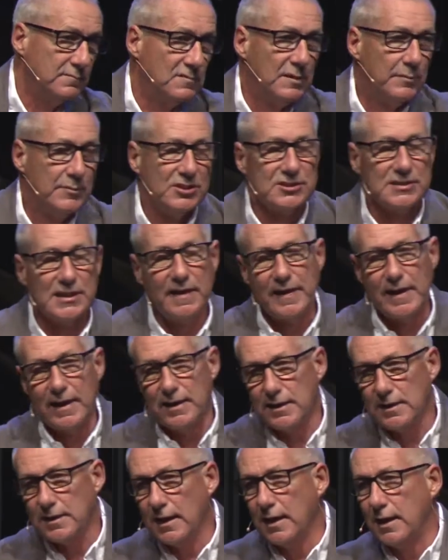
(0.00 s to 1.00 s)
Let me say that
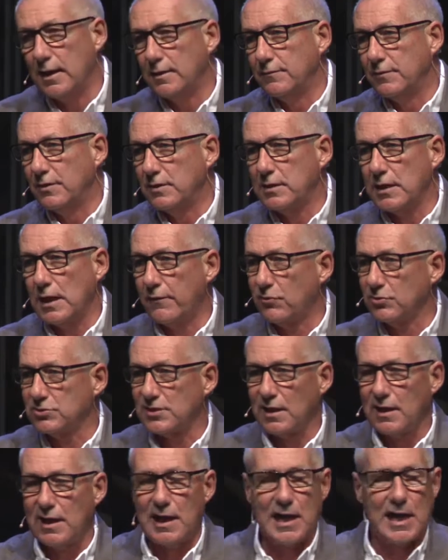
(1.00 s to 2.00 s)
again. The devil's
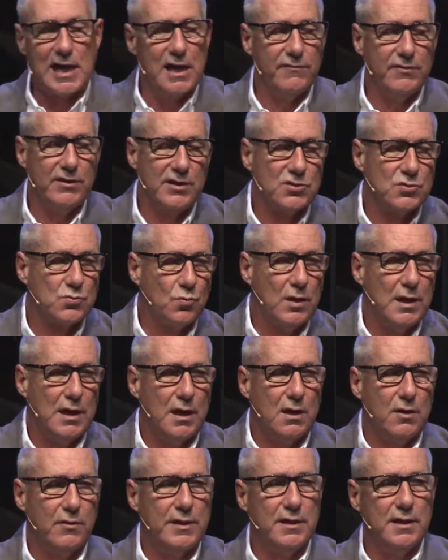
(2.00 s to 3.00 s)
alive, he is
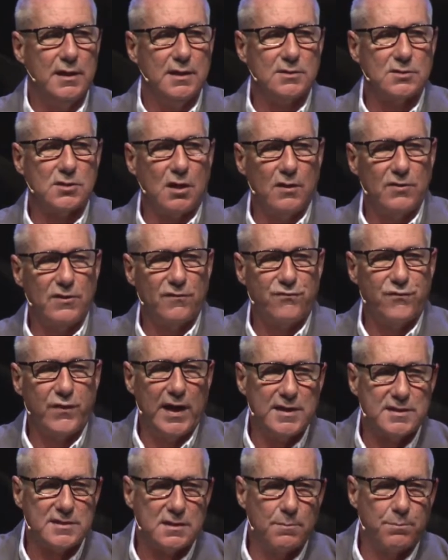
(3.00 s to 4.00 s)
well, he is on the
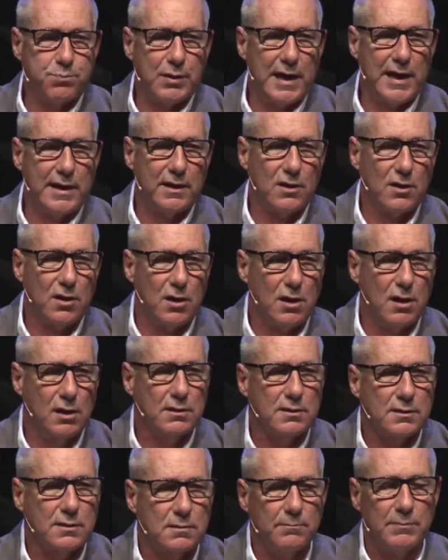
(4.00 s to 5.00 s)
face of the planet
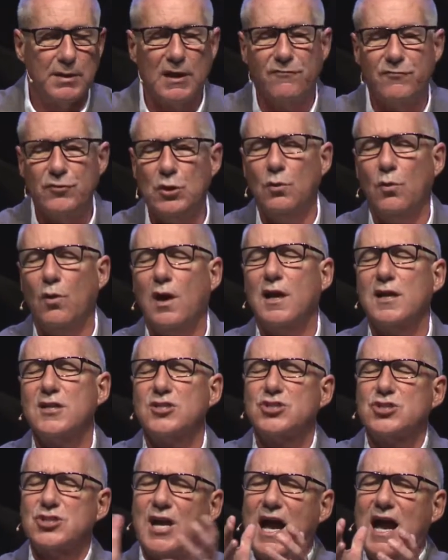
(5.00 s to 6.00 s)
earth. But if you are a
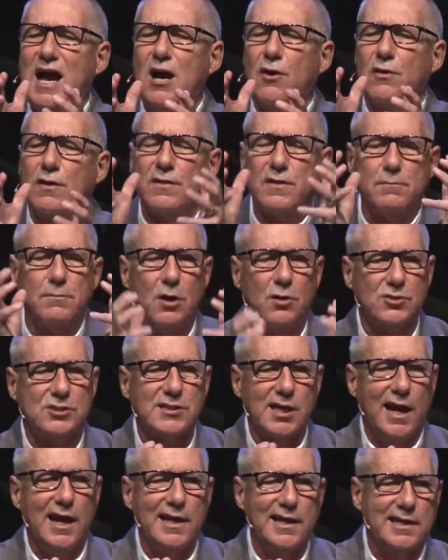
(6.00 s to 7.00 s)
child of the Most
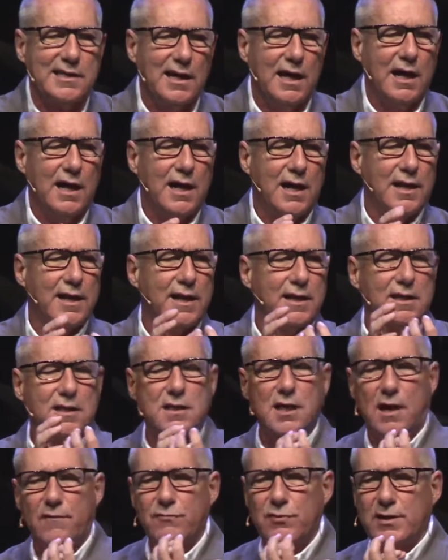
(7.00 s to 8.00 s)
High God and
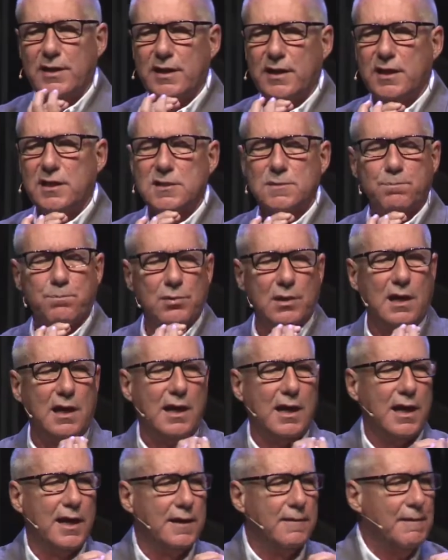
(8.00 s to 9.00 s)
covered in his
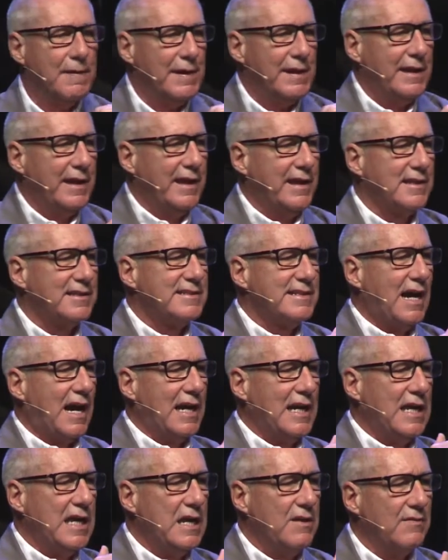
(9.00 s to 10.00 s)
blood, it is
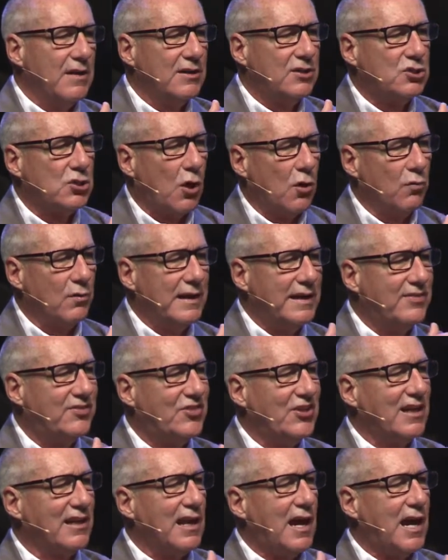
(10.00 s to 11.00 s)
not even totally
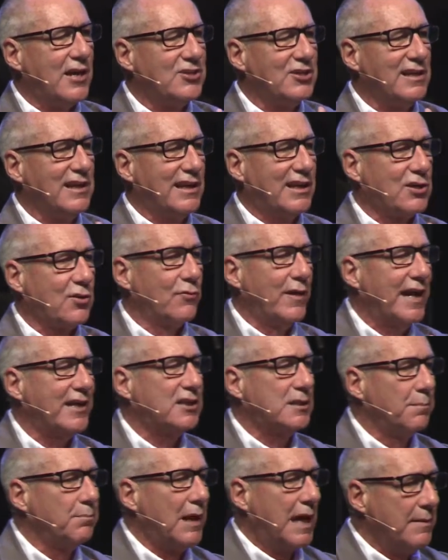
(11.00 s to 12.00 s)
theologically correct
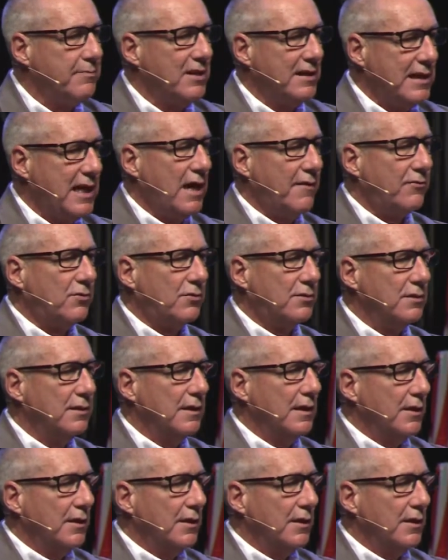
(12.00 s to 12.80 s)
to blame the devil.